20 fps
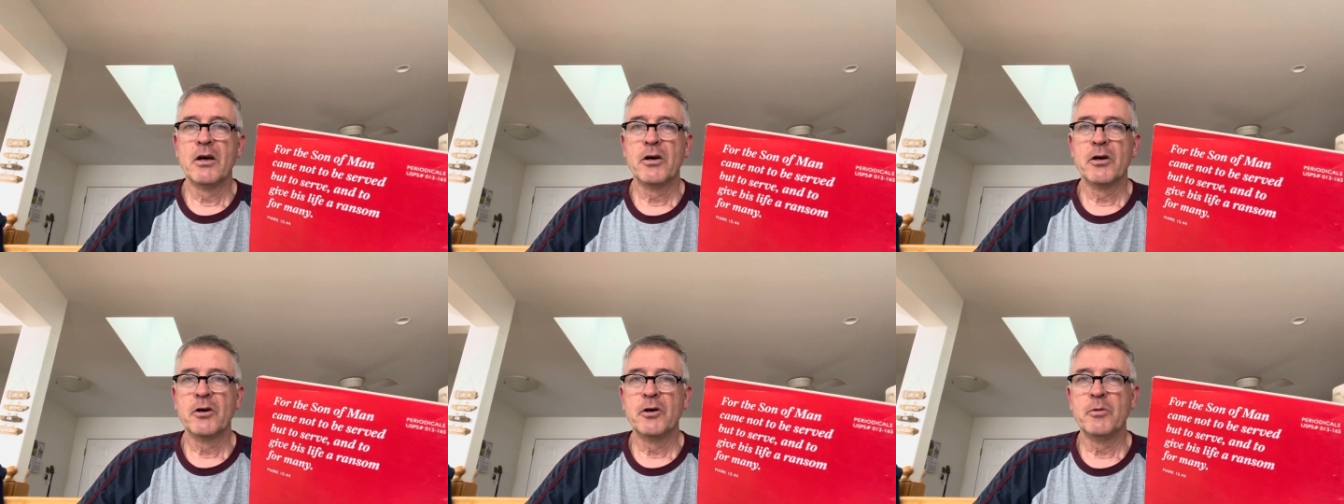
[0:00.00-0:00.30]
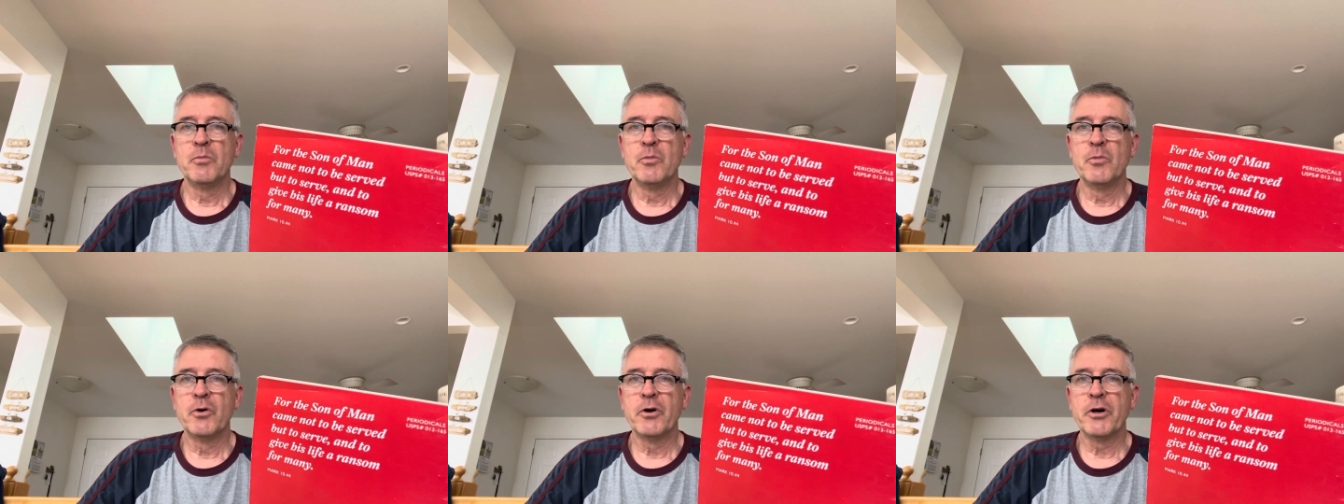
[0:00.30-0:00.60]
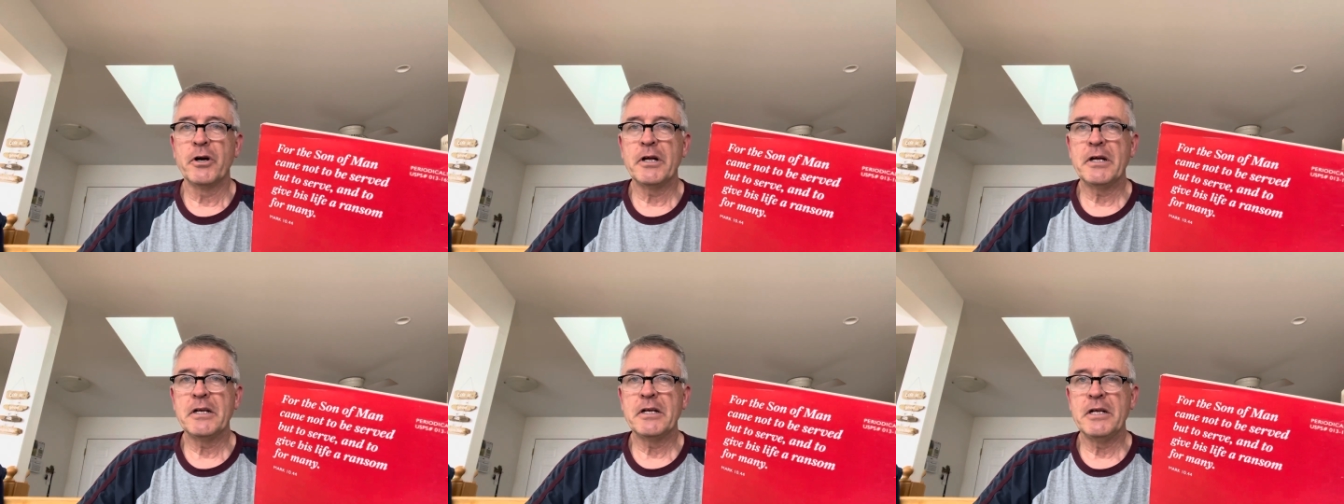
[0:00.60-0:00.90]
Good
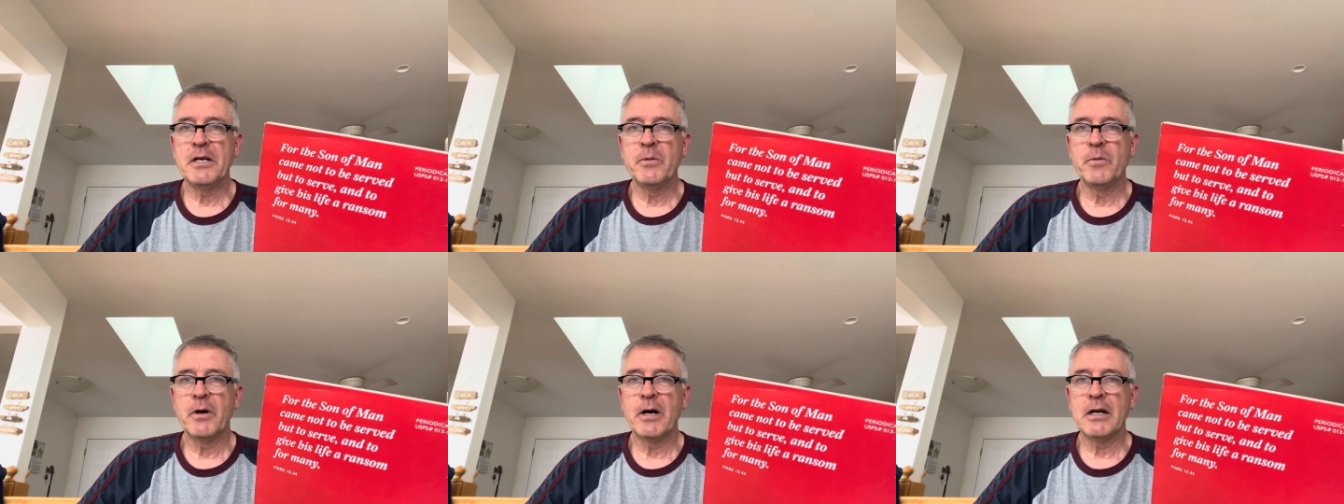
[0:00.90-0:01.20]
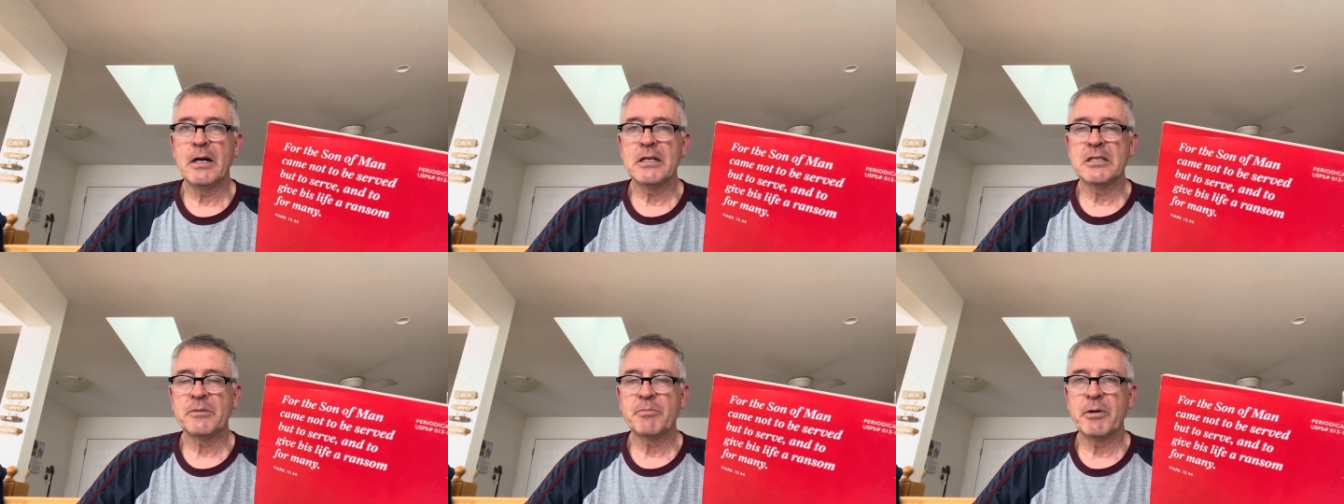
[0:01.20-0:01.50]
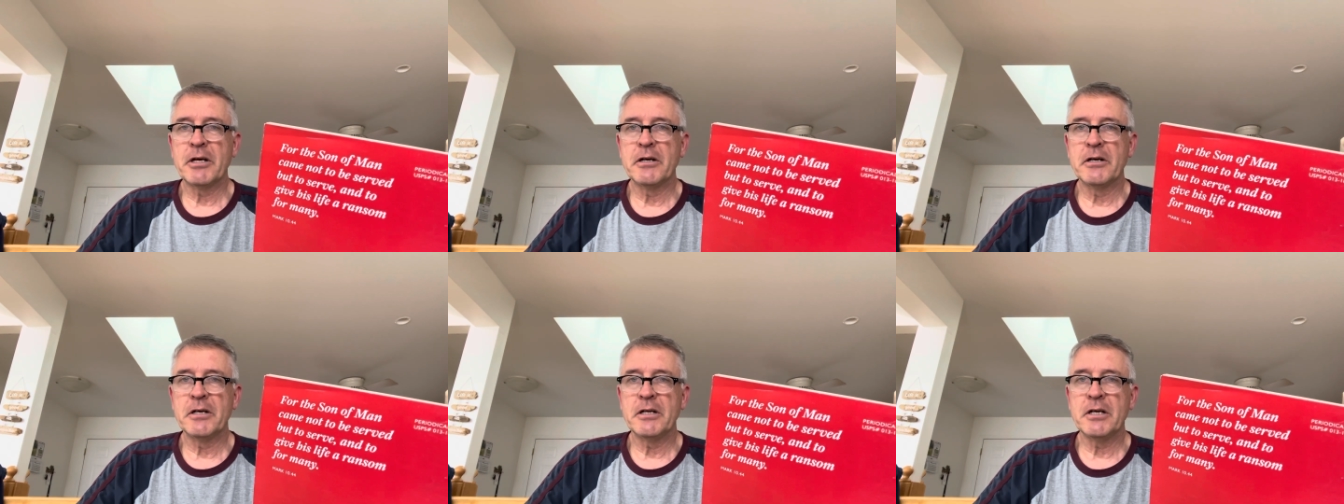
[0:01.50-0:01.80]
morning, DY. wireless us
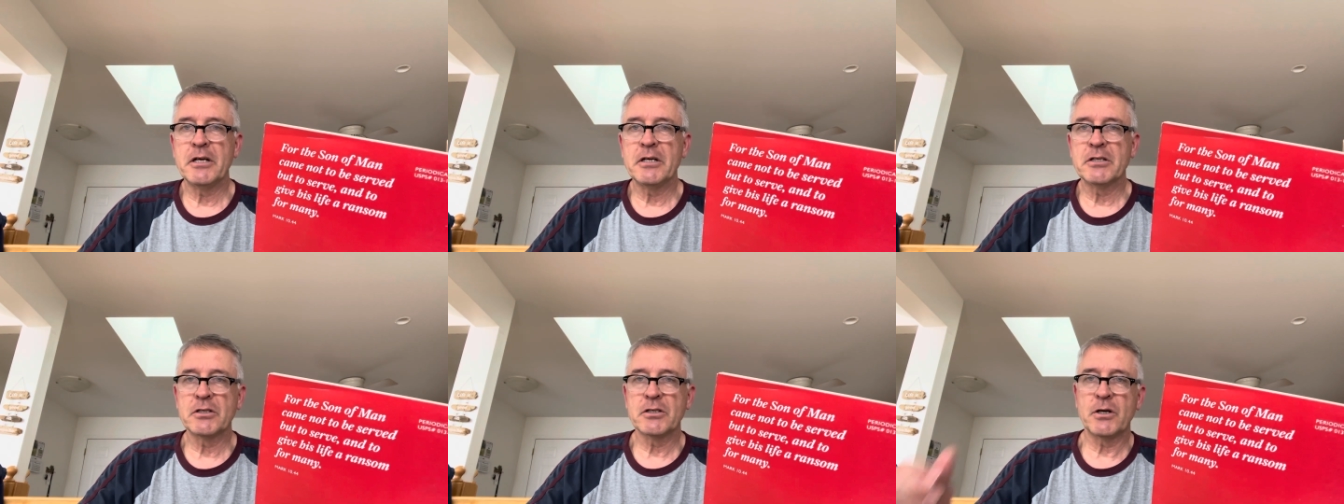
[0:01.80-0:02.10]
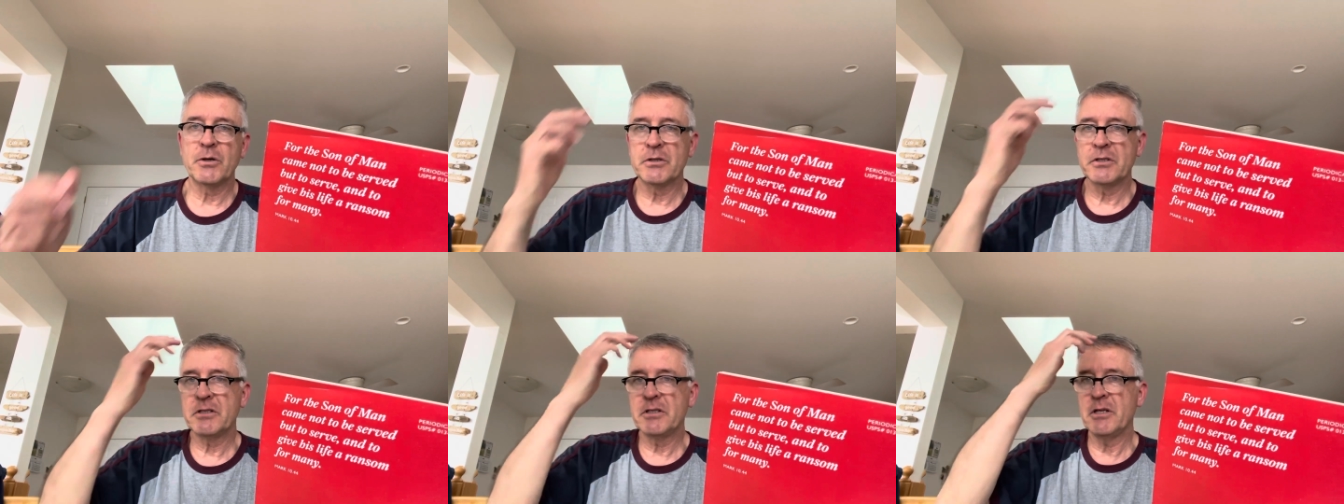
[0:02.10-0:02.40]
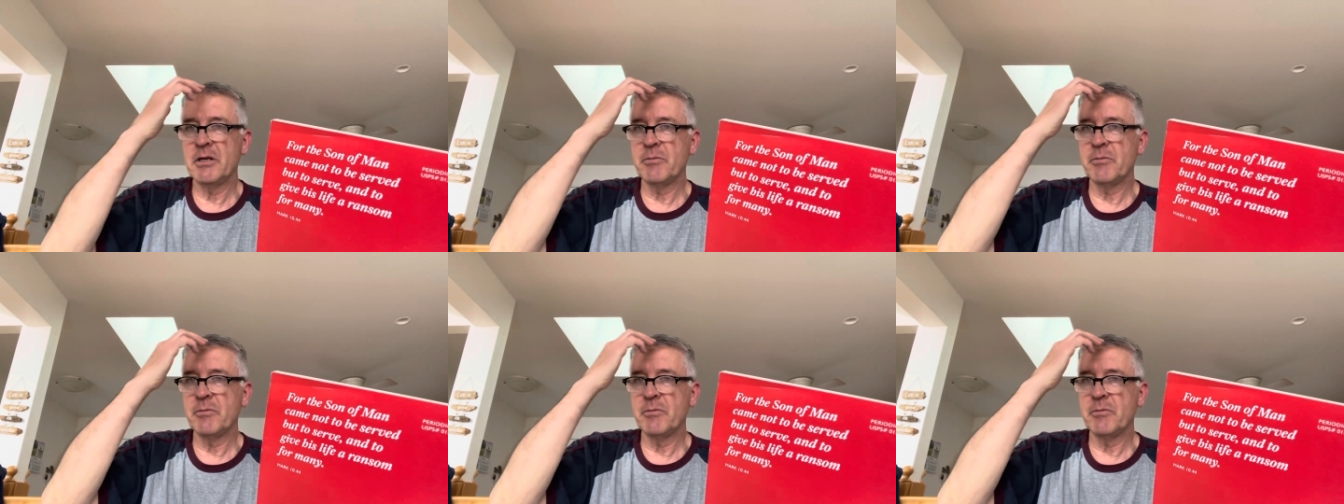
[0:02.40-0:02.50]
begin our day as always.